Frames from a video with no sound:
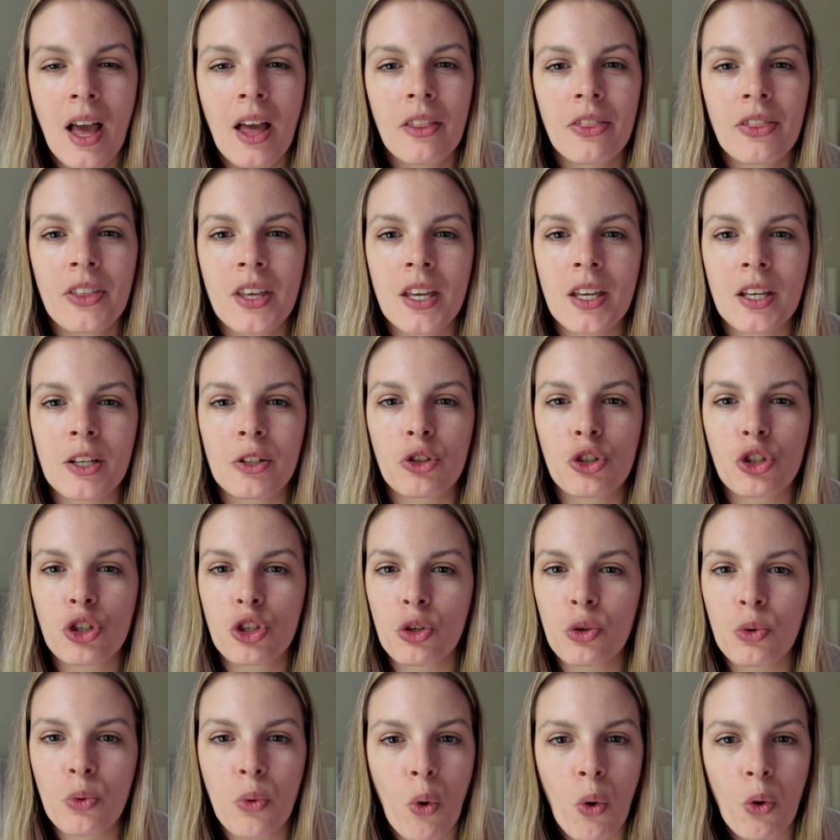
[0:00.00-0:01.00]
The
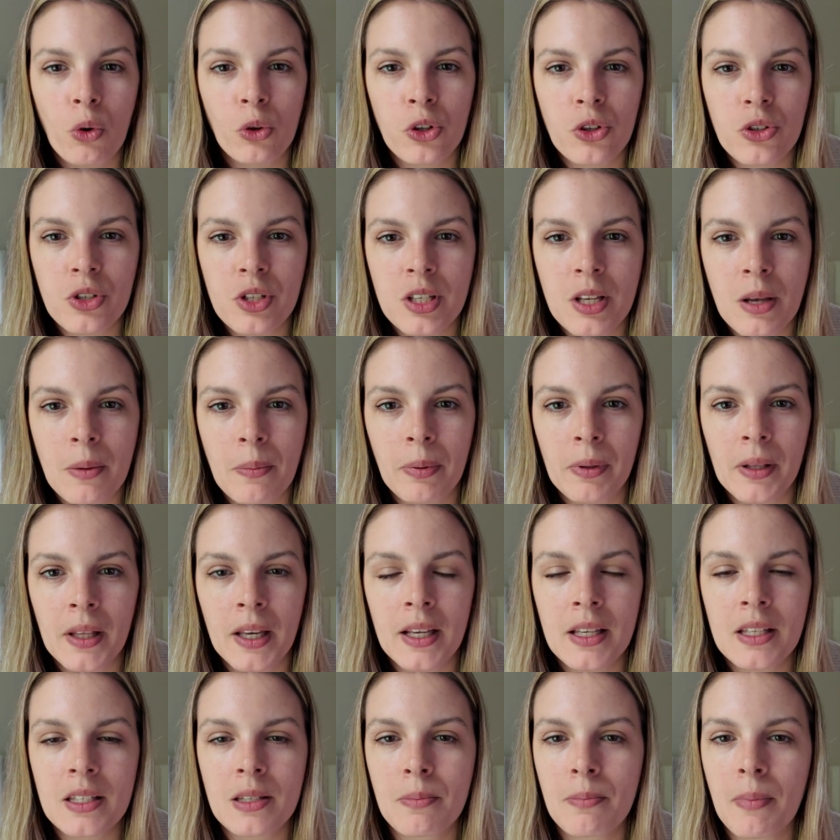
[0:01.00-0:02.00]
two older
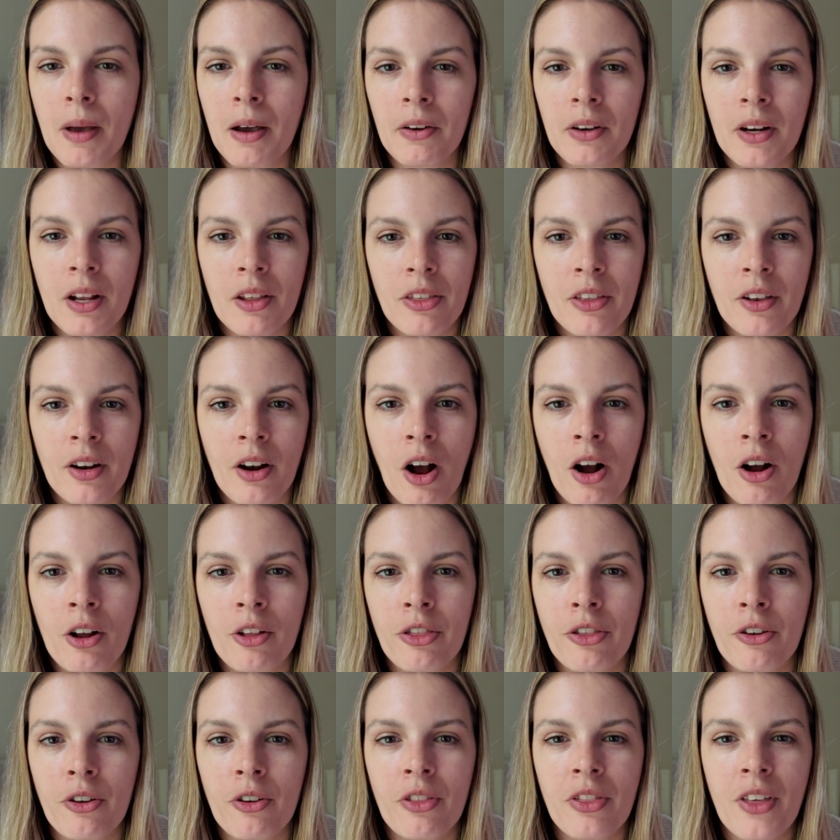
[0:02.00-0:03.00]
siblings, Meredith and
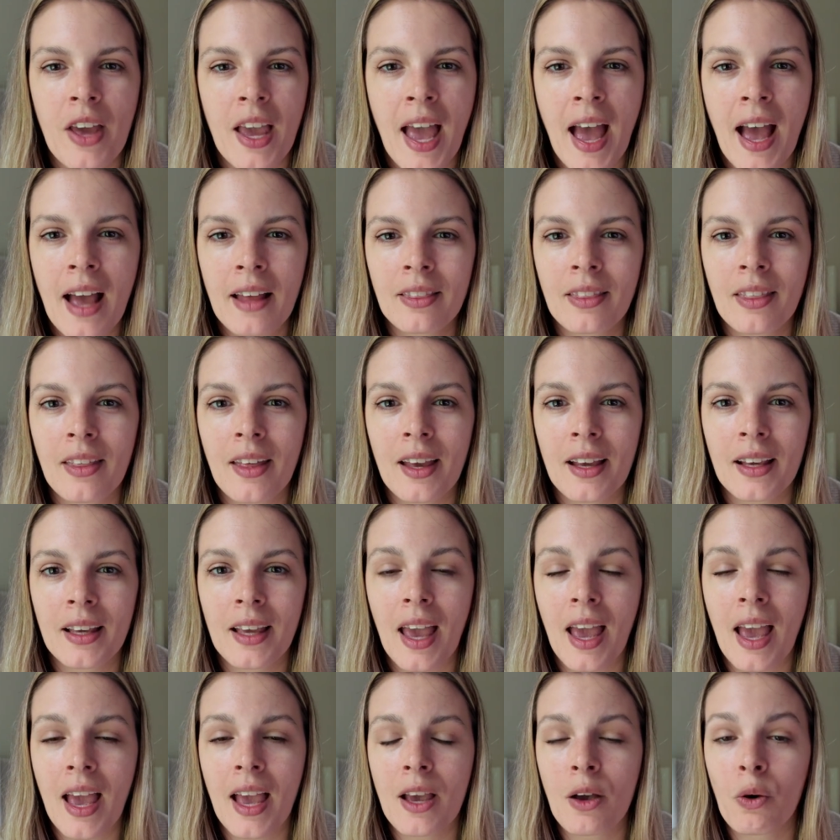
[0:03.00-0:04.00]
Arthur, they had like
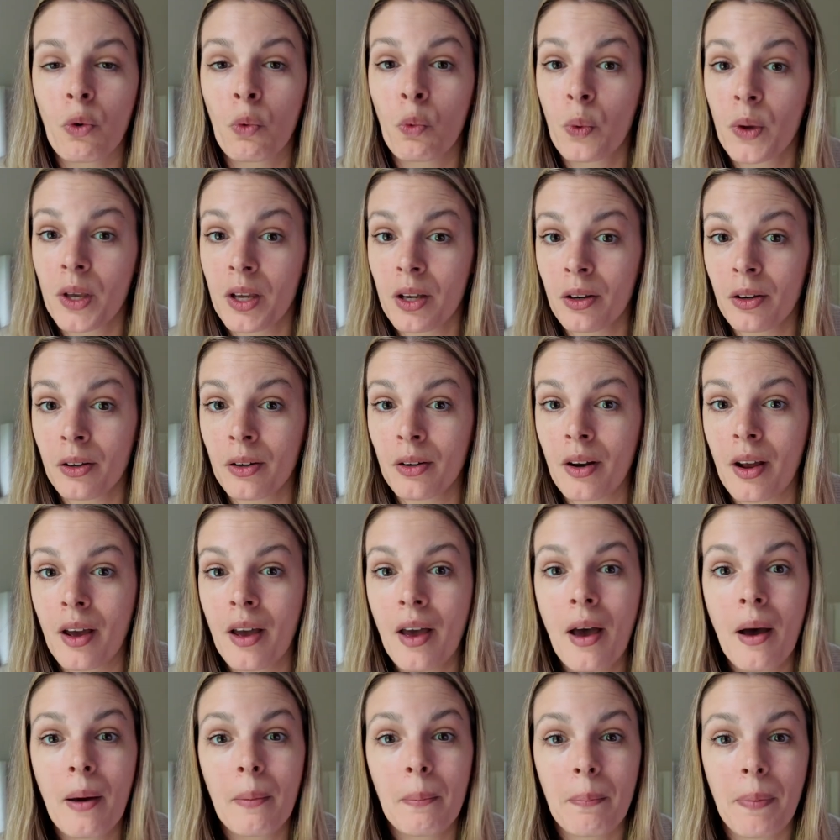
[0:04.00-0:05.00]
a weird
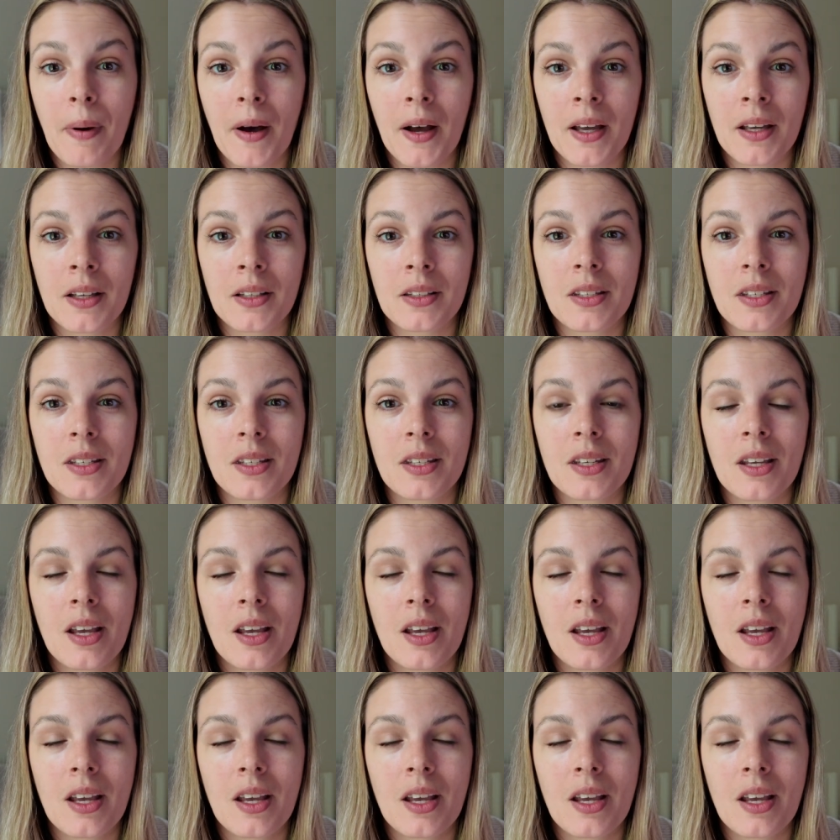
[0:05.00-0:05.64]
but